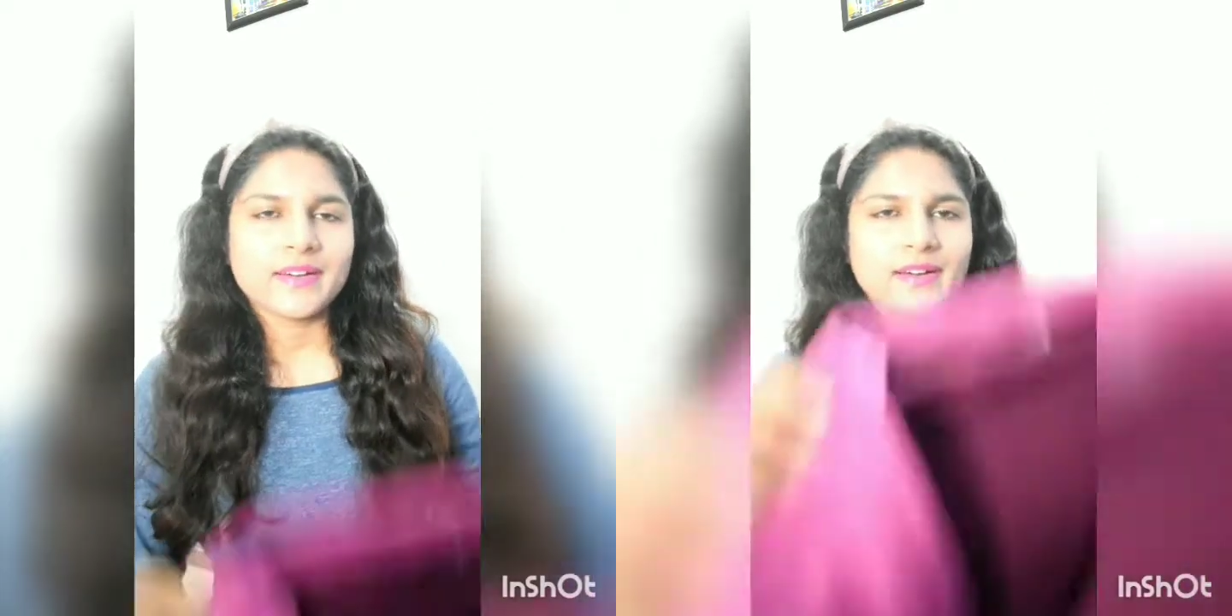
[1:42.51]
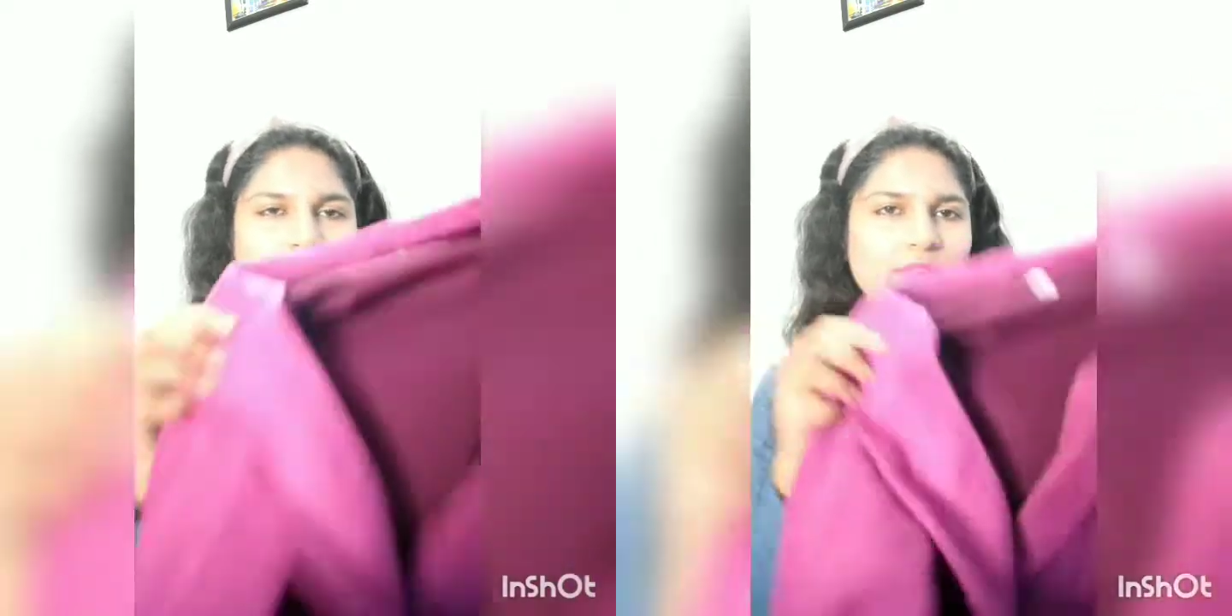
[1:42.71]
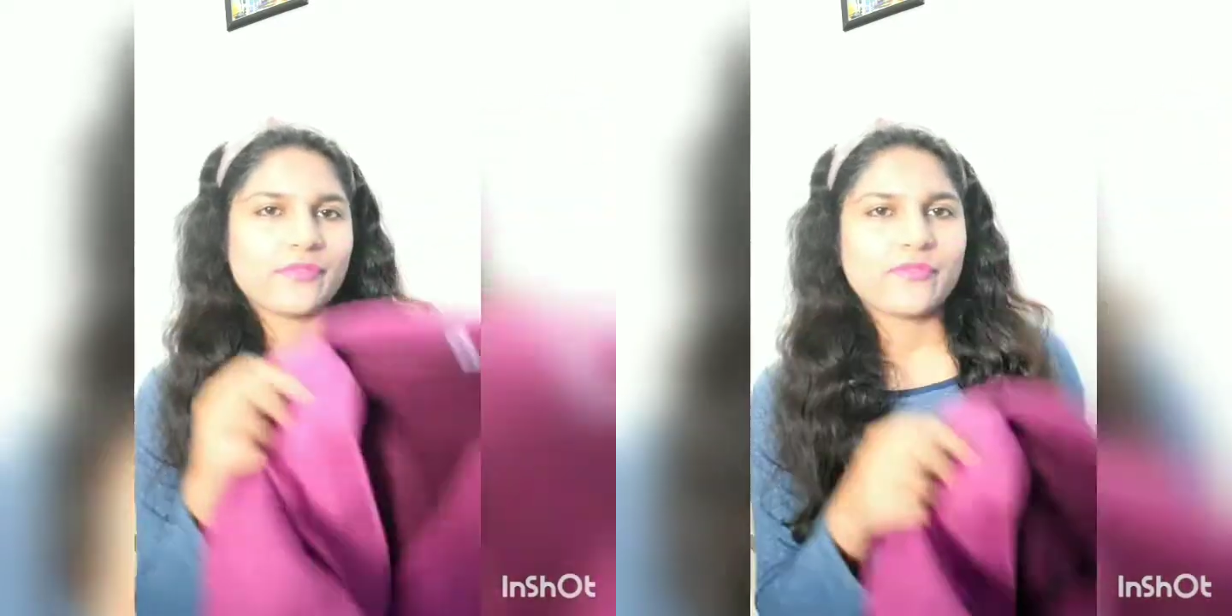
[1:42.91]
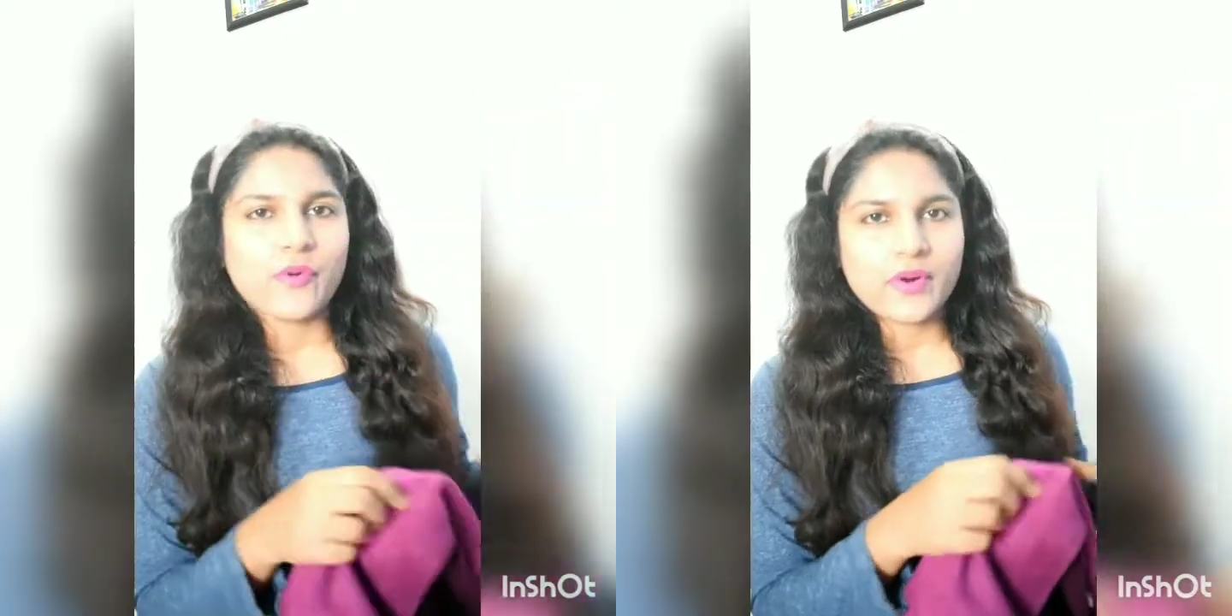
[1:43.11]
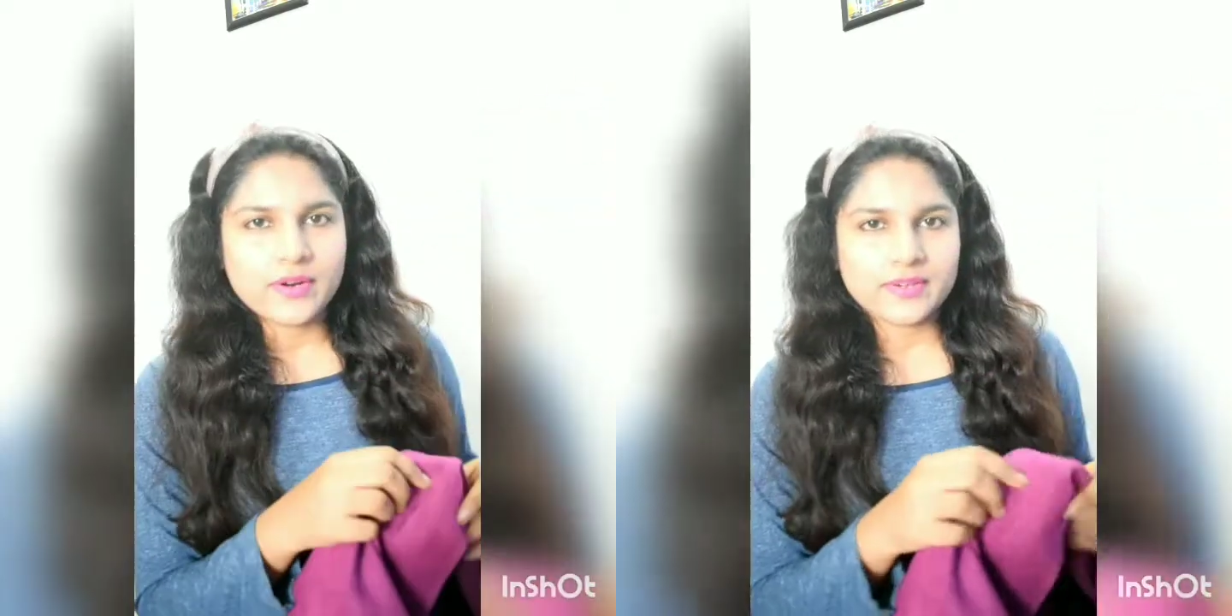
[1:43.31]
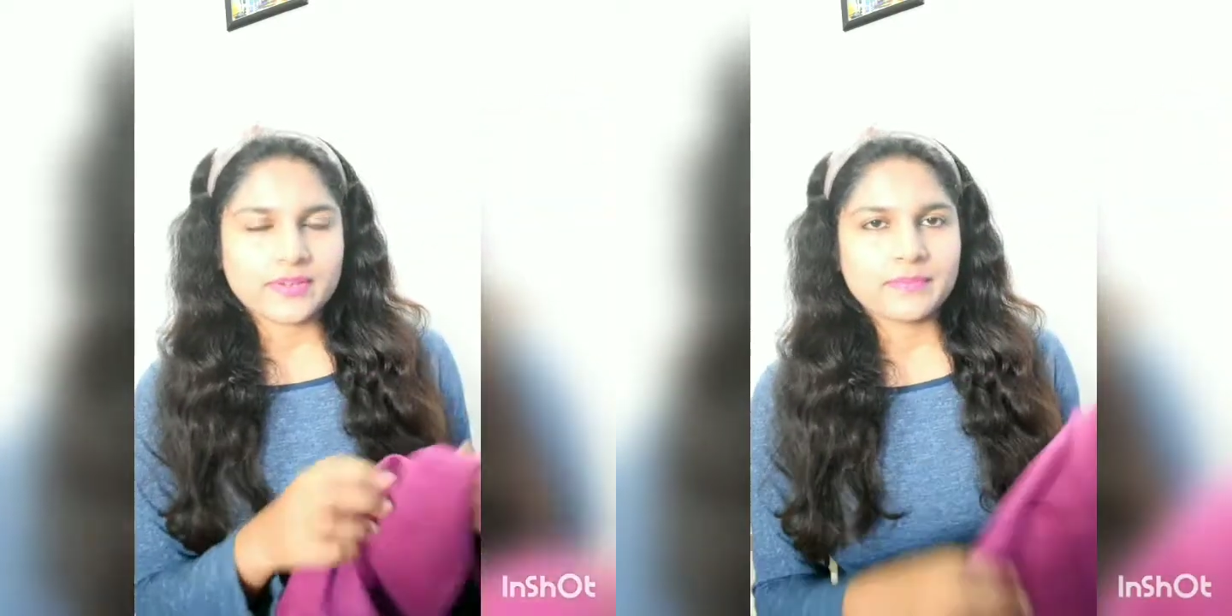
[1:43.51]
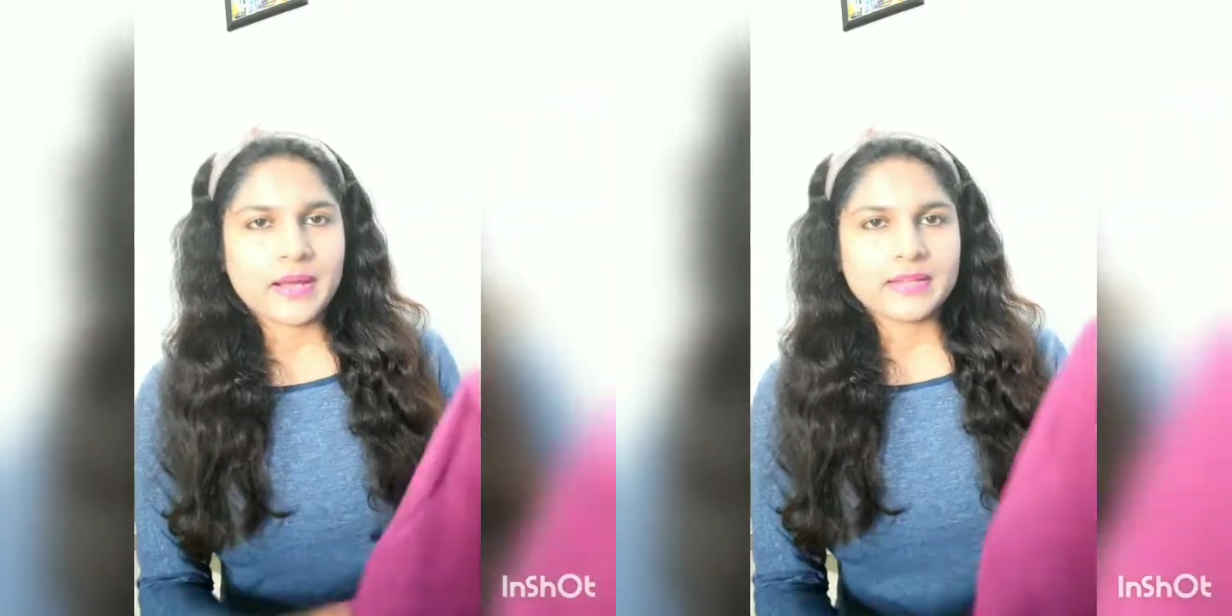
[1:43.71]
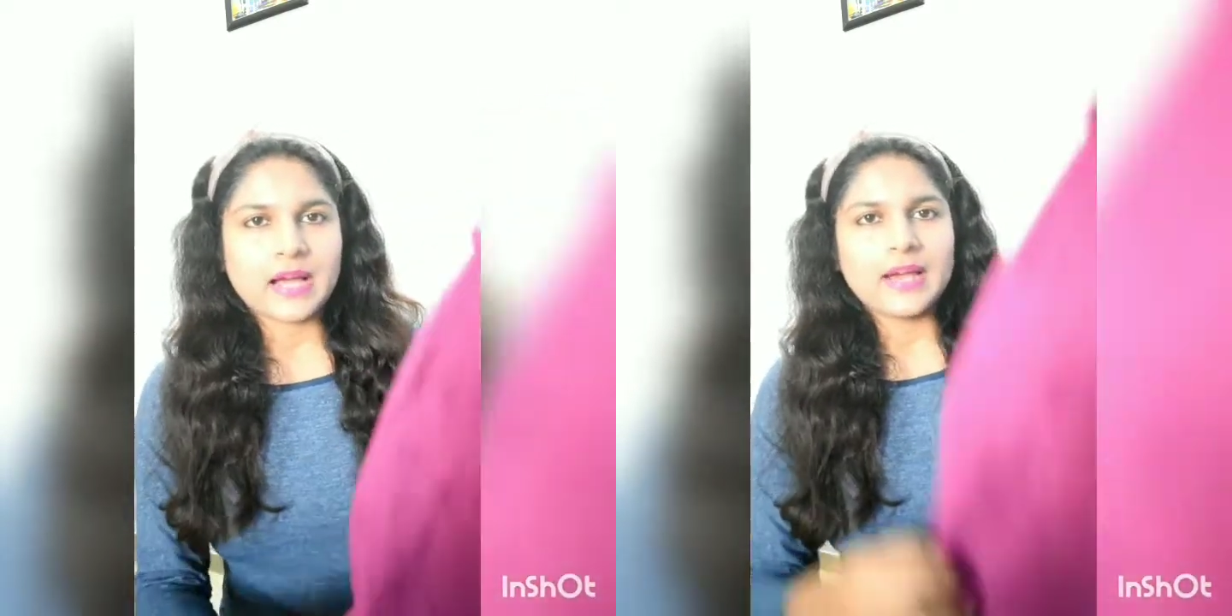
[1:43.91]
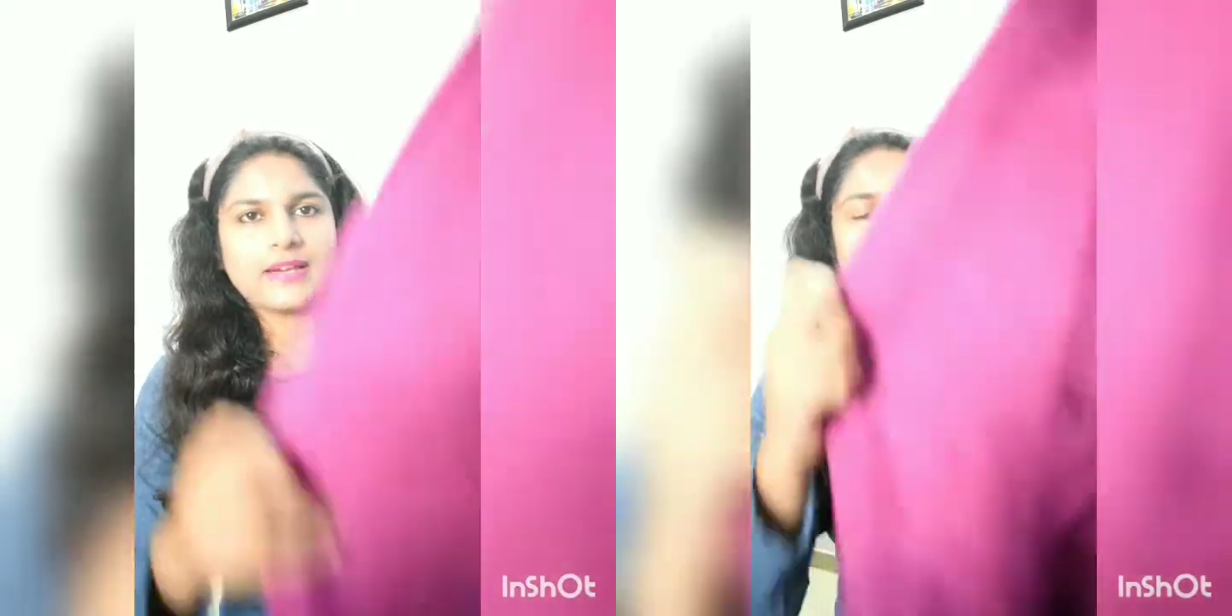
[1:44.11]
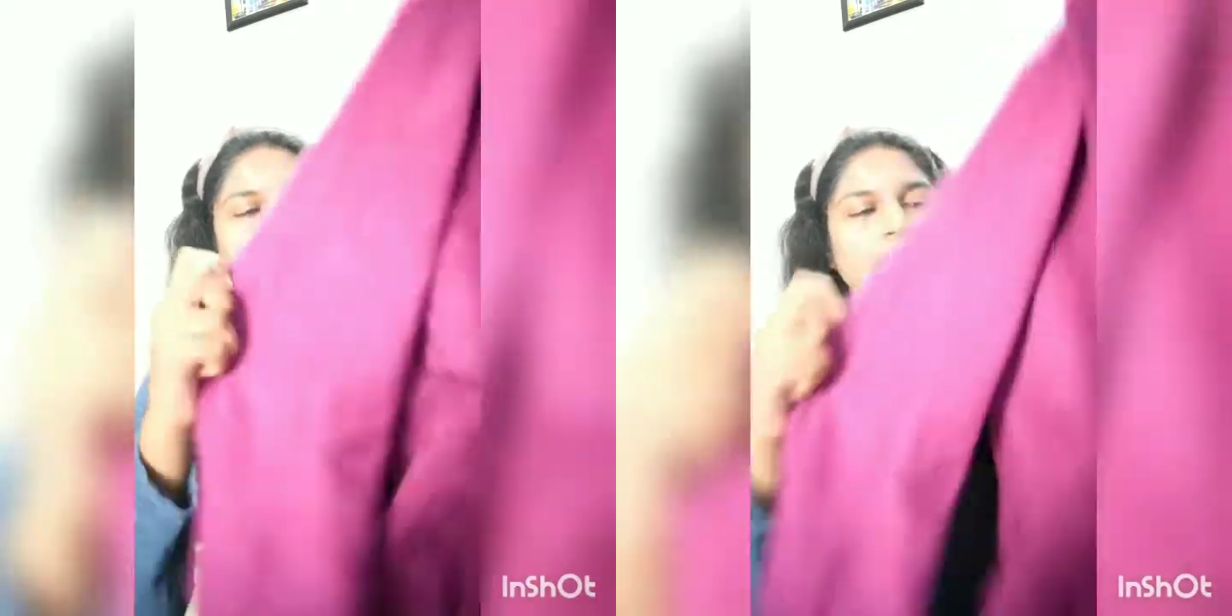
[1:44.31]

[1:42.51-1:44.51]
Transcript: uh, for my Thailand